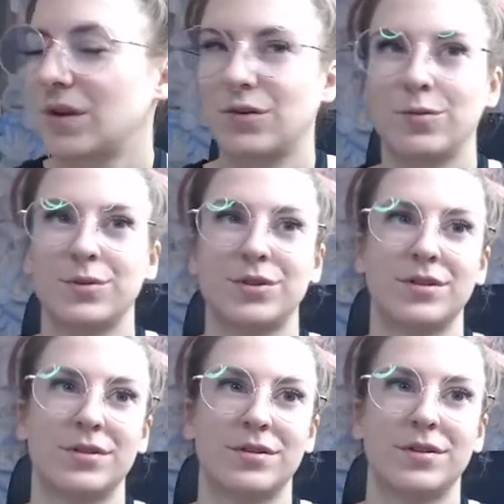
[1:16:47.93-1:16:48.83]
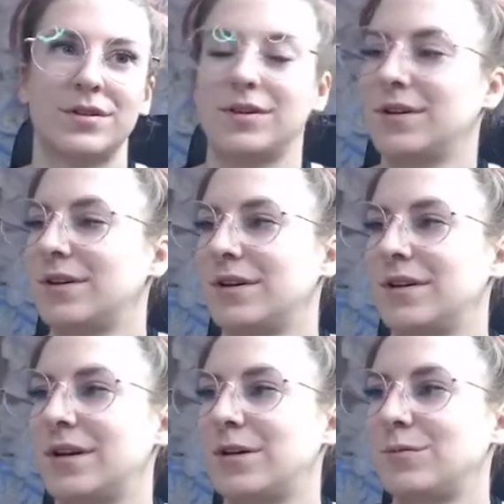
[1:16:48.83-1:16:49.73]
Oops.
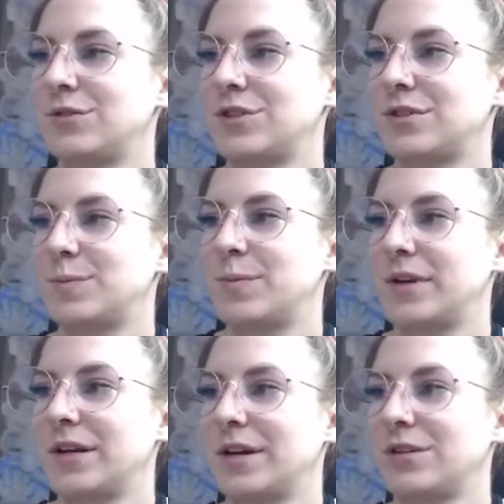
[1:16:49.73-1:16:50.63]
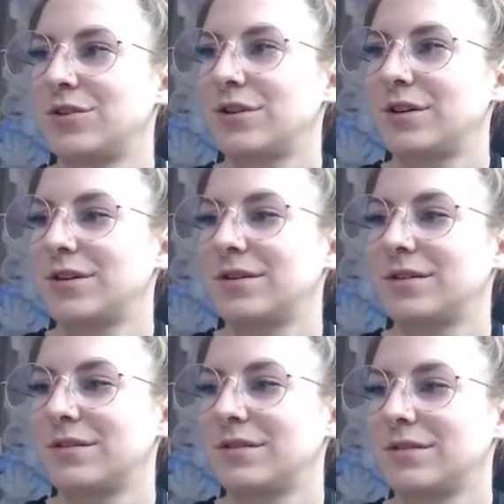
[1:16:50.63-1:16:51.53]
Now I'm just spinning. I took a,
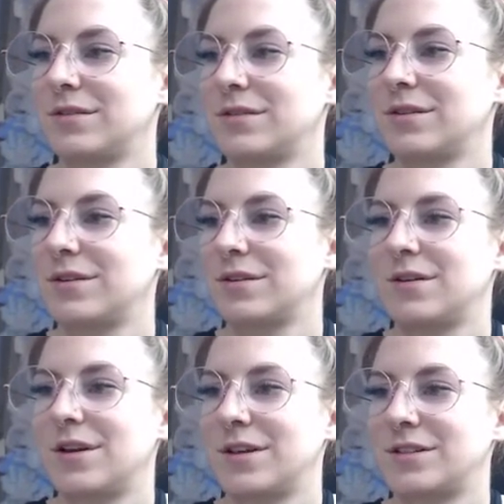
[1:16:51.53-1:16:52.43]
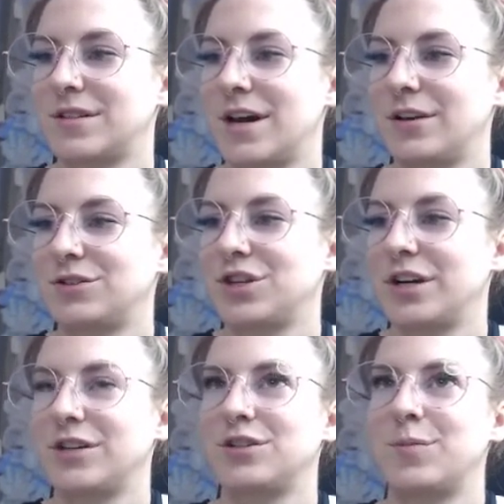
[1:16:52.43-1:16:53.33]
a style
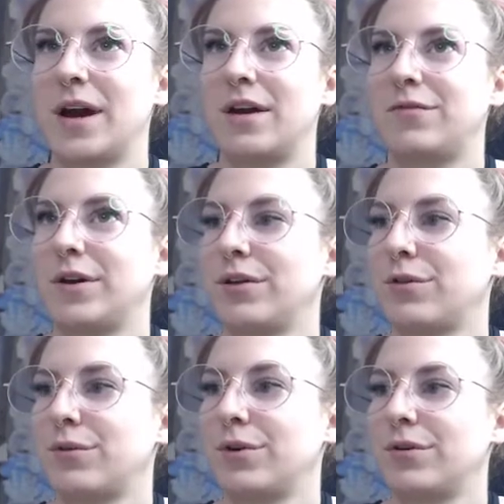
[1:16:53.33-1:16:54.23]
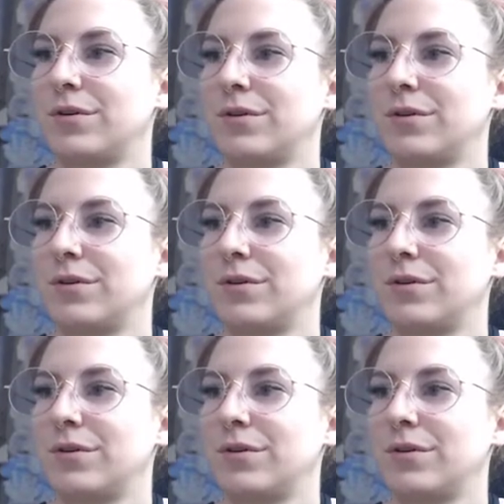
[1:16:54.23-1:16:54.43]
change halfway through.